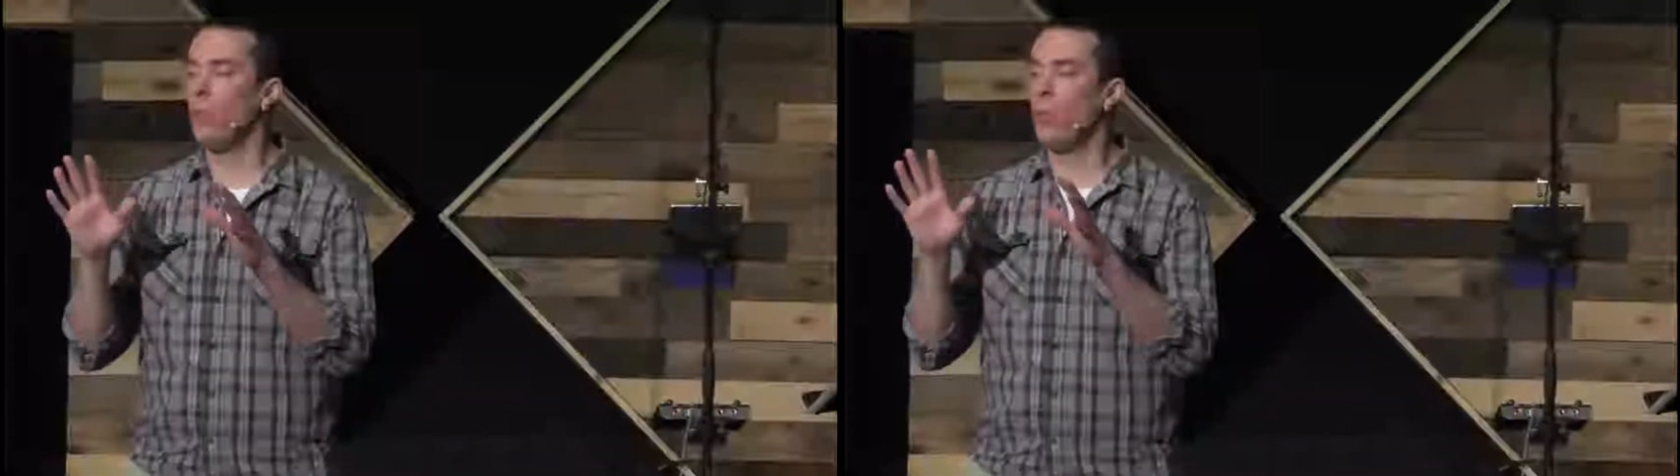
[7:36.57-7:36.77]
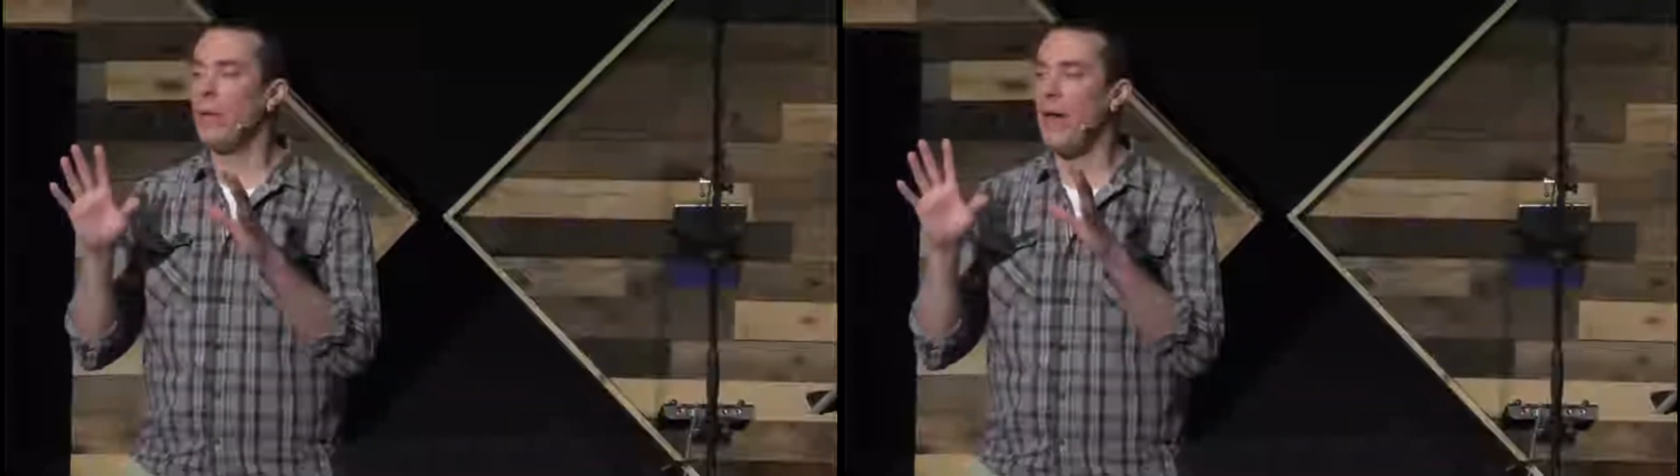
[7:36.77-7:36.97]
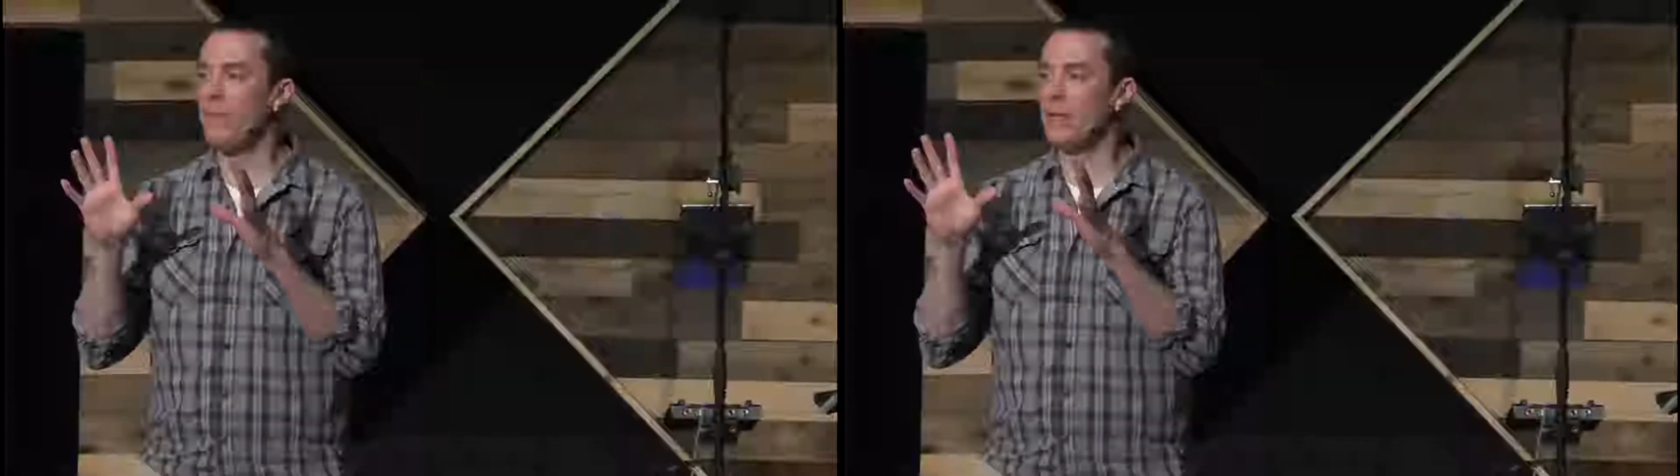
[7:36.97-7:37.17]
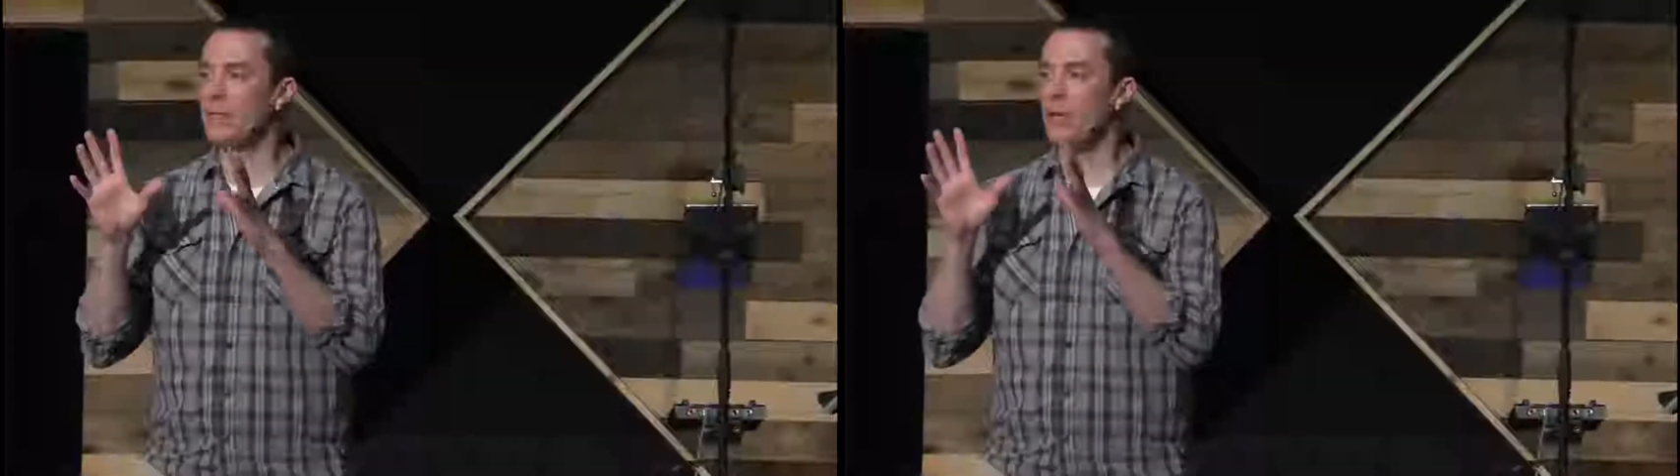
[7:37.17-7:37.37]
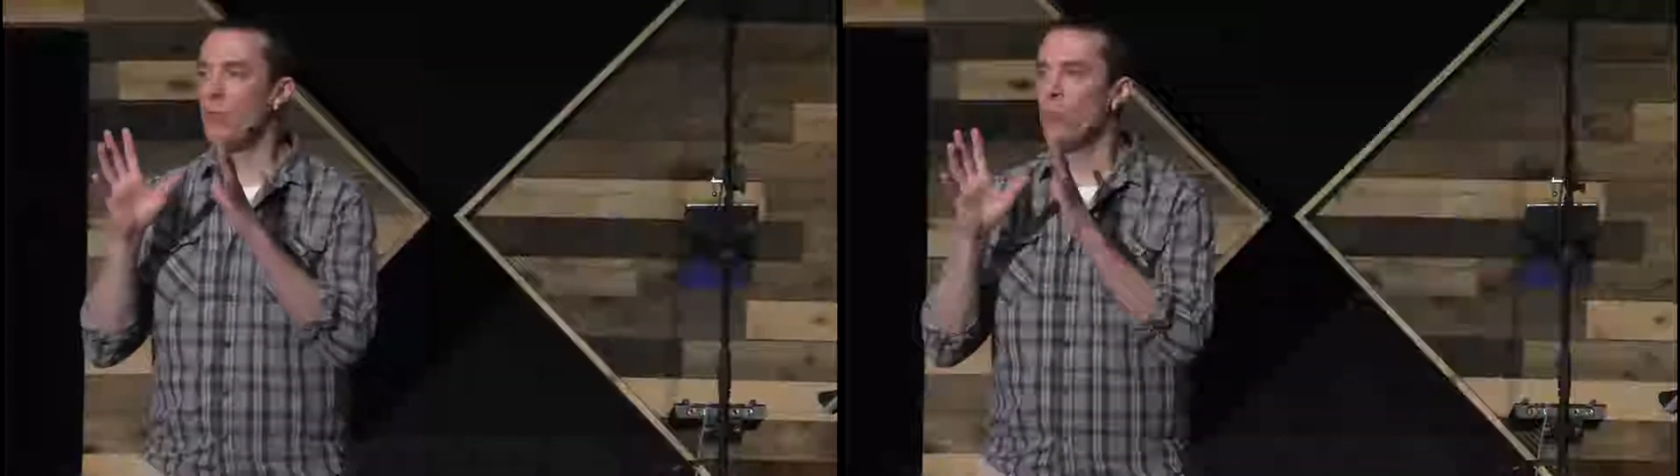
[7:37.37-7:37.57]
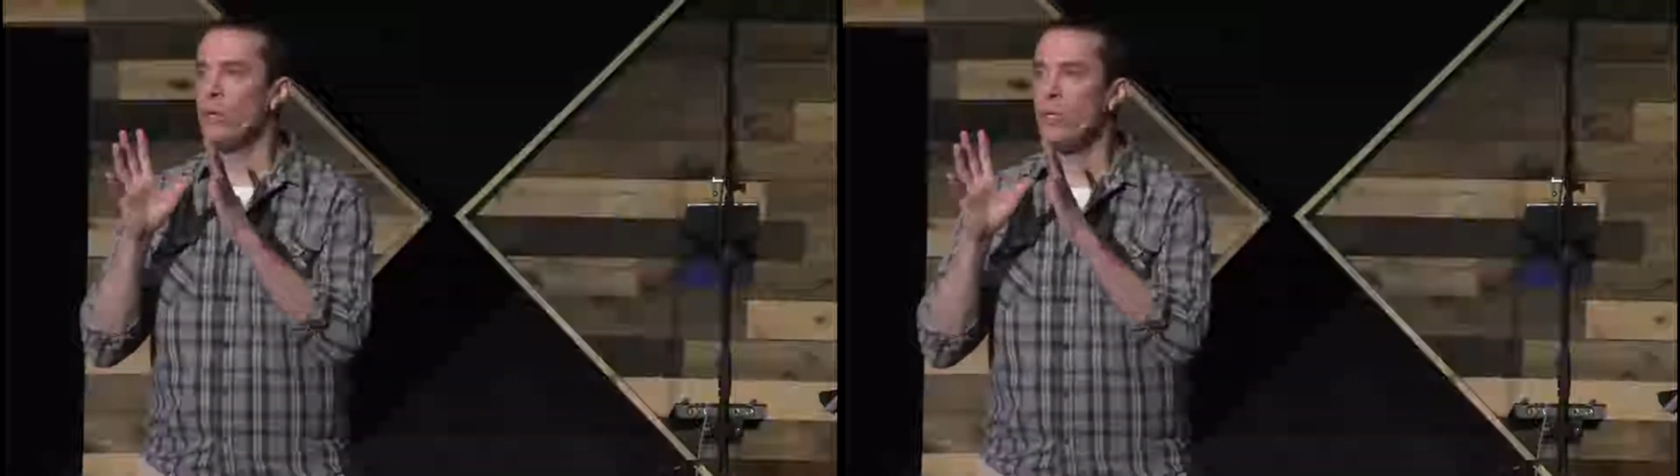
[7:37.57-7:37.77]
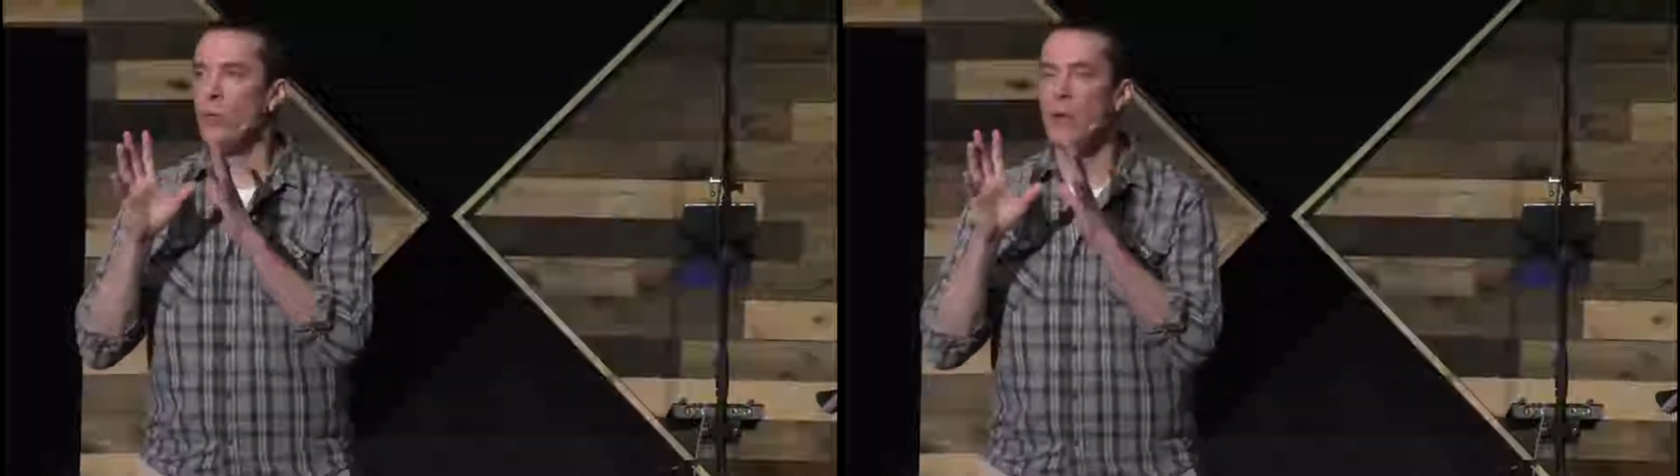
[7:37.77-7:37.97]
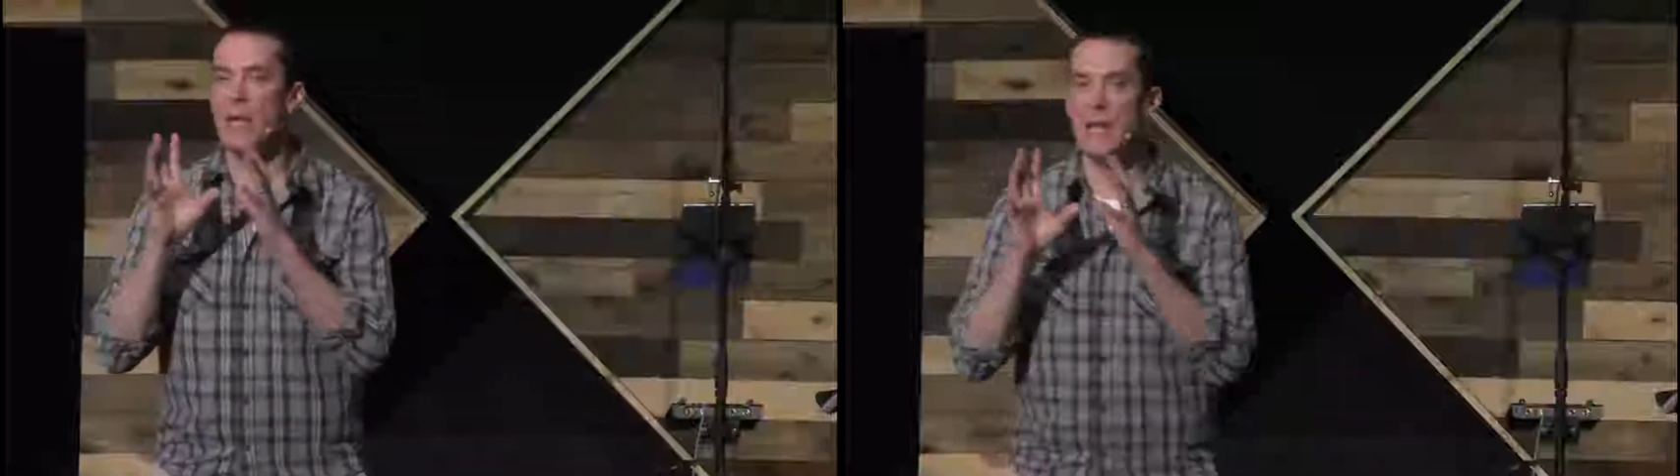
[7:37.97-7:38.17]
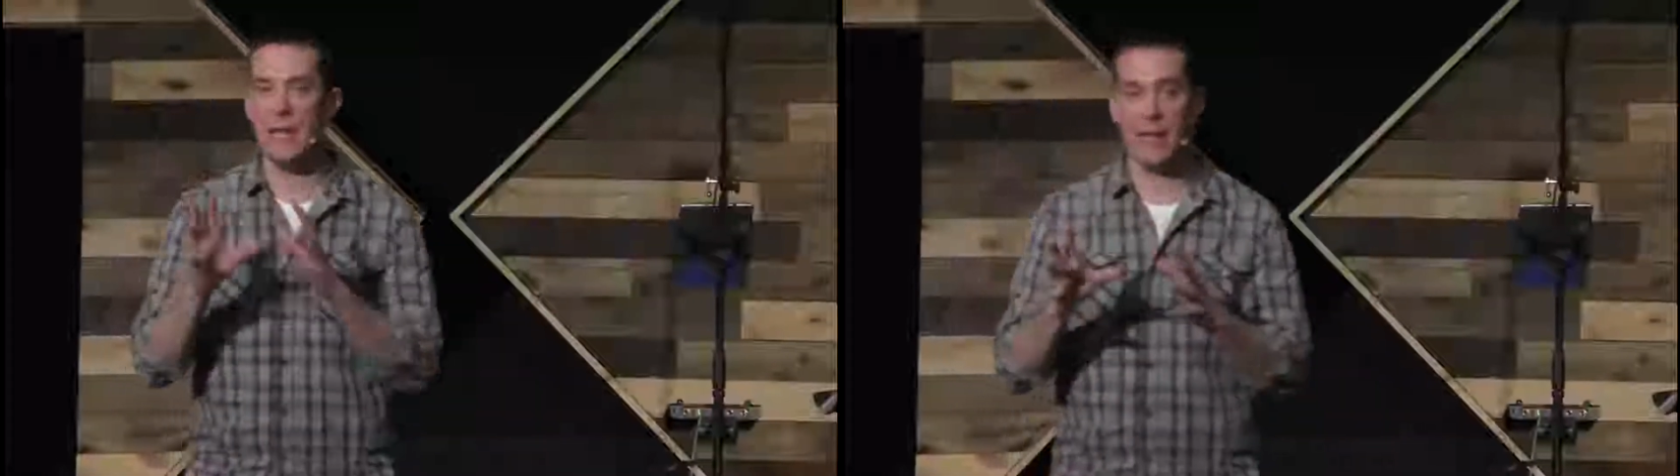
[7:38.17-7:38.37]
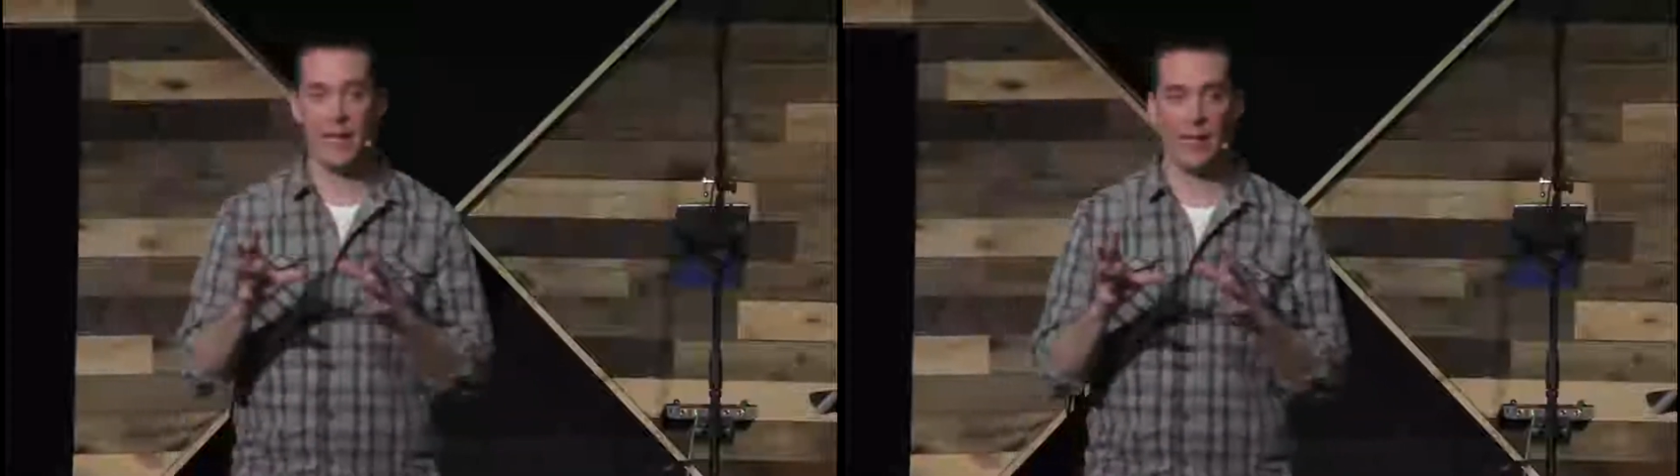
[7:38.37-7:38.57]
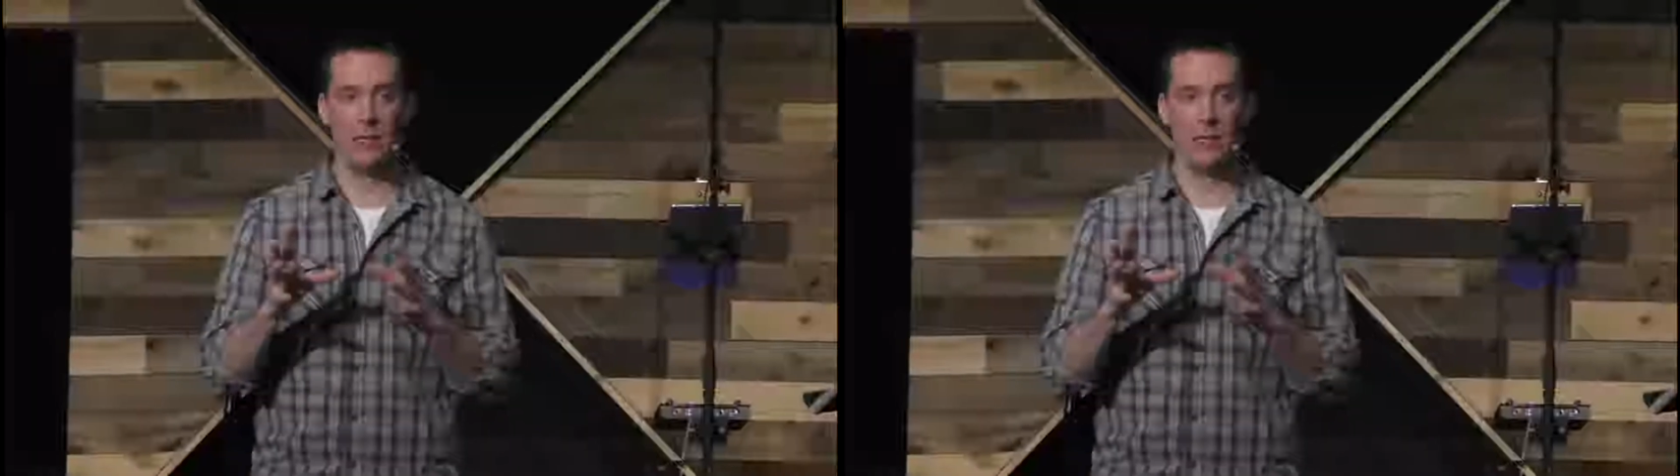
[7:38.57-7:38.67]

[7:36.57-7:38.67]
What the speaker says: we have this unique